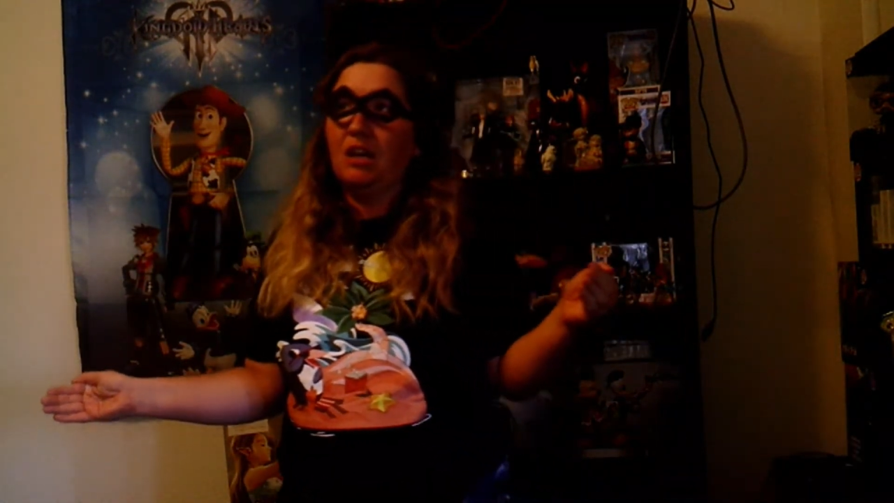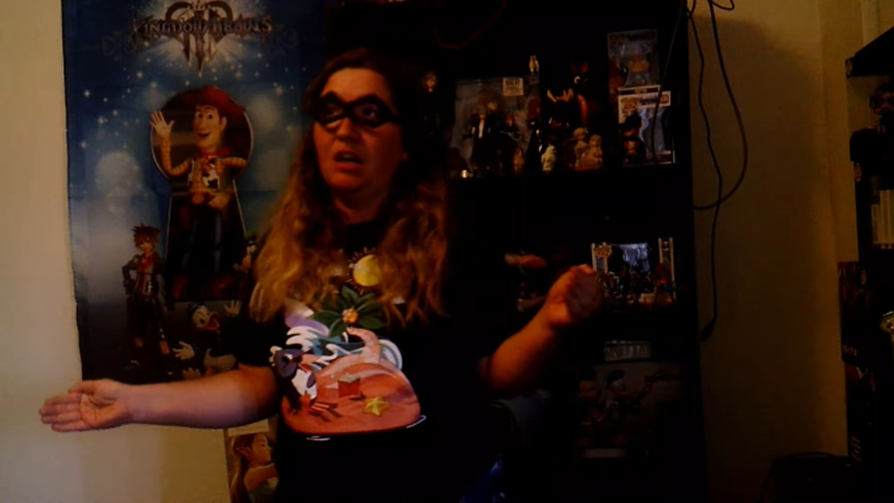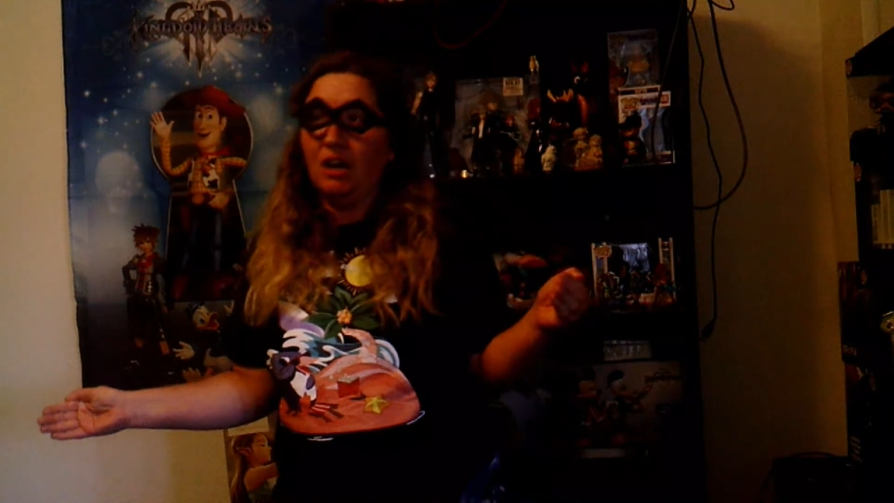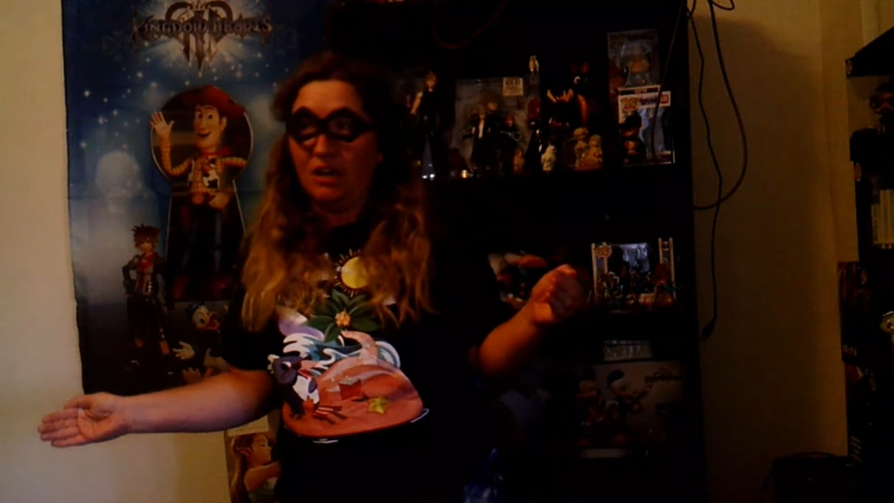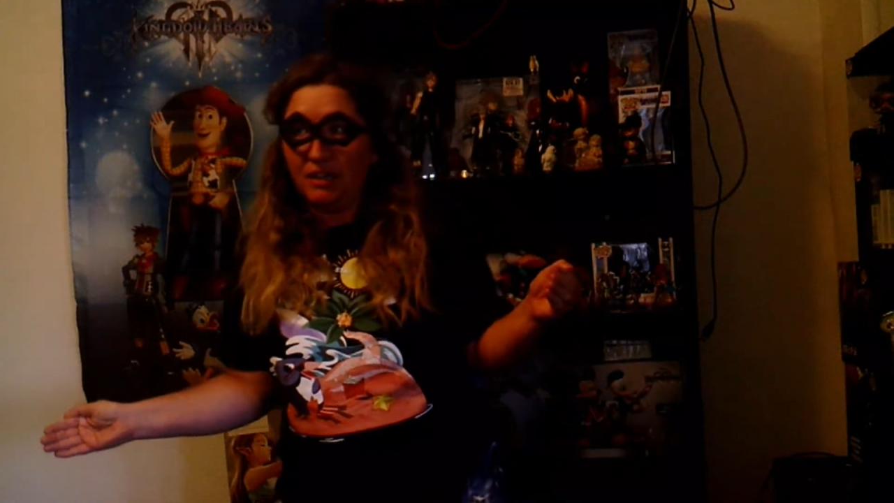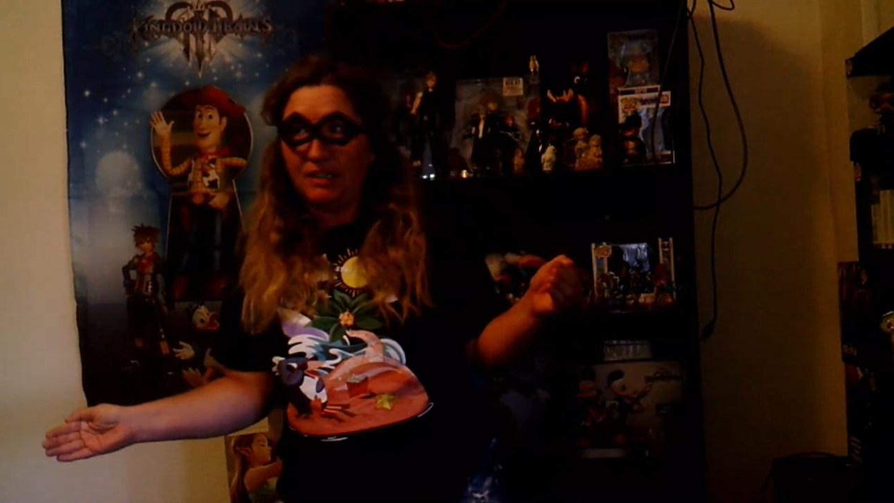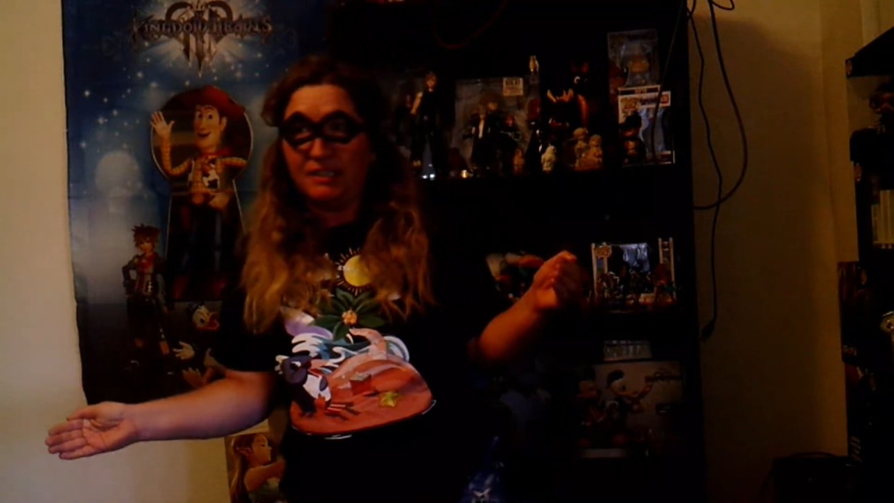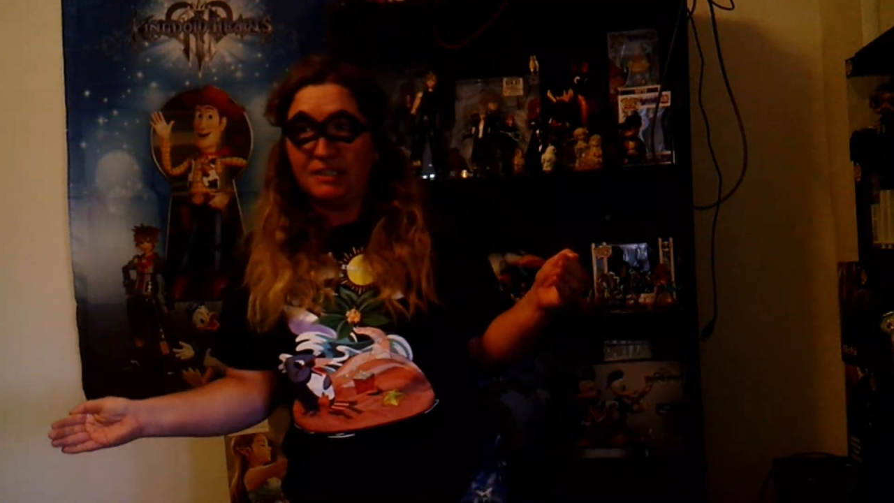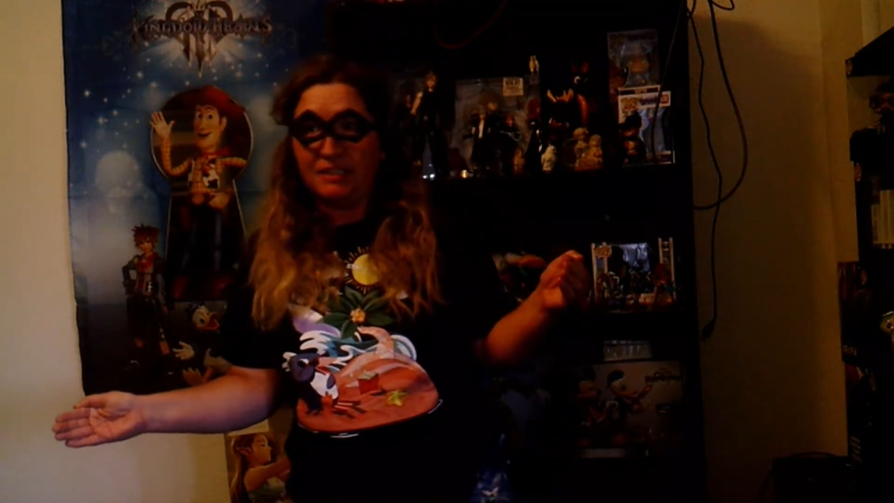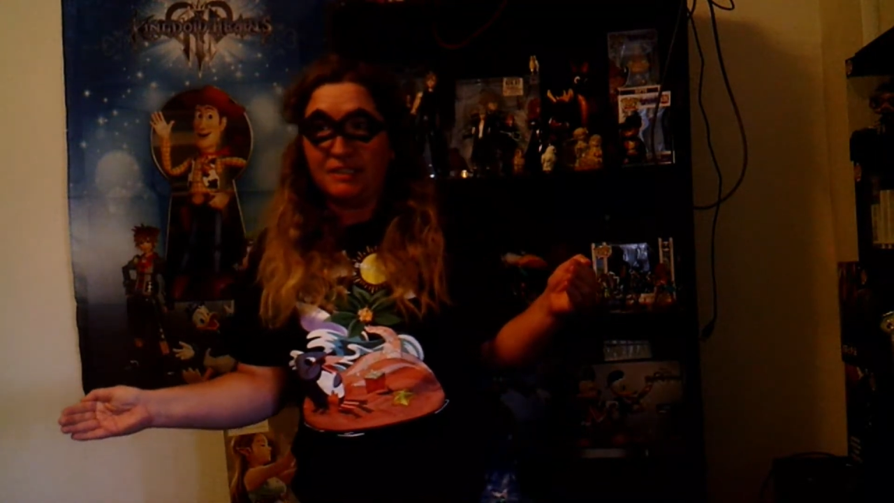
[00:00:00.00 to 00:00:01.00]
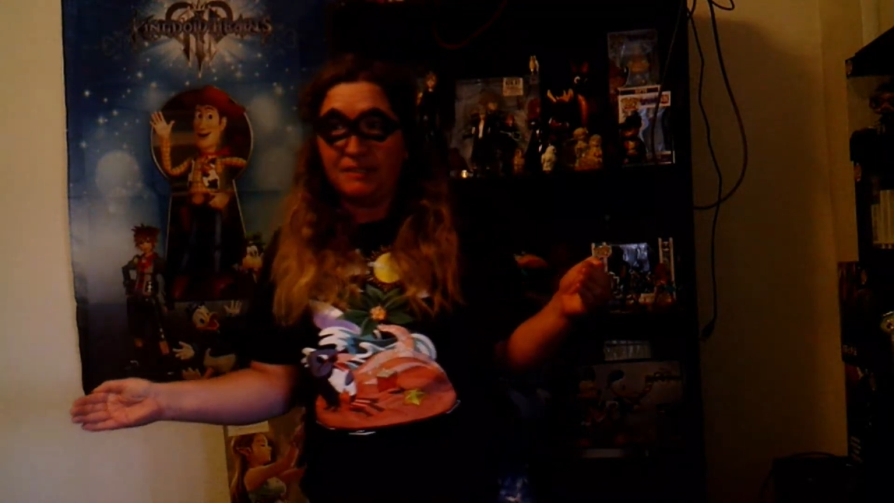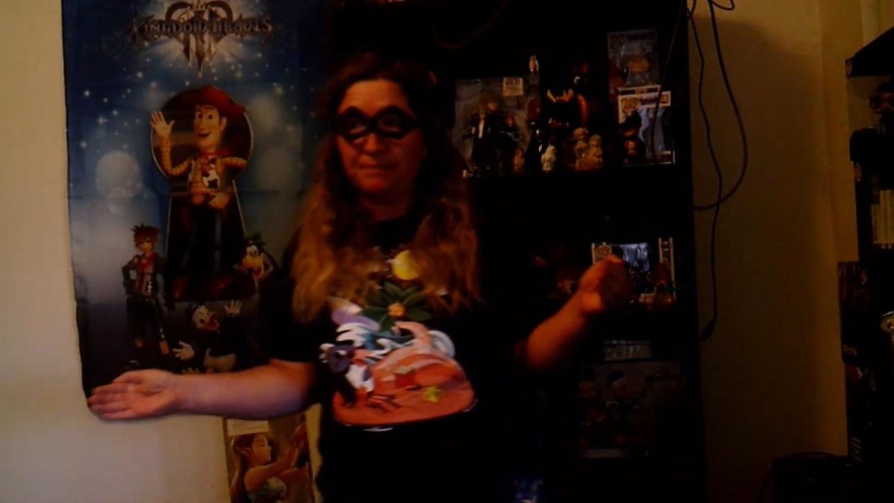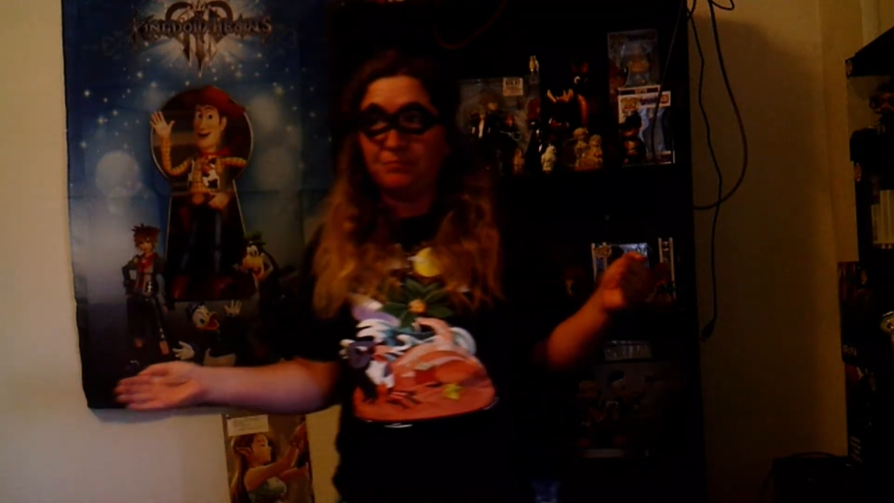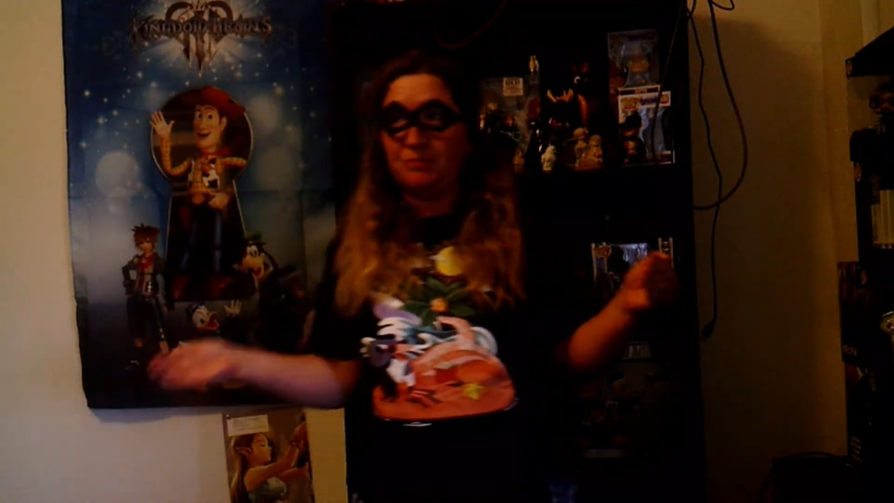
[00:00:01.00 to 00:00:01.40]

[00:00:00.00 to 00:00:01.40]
on a